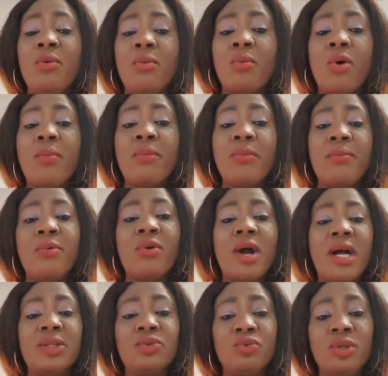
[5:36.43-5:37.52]
what people
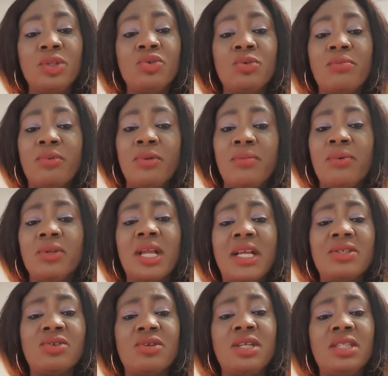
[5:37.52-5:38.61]
are doing to people that
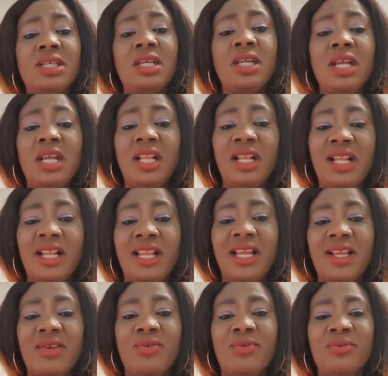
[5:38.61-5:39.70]
is already
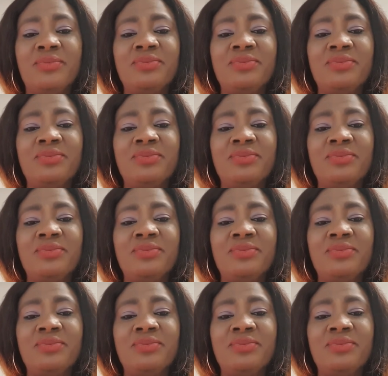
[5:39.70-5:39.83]
let go?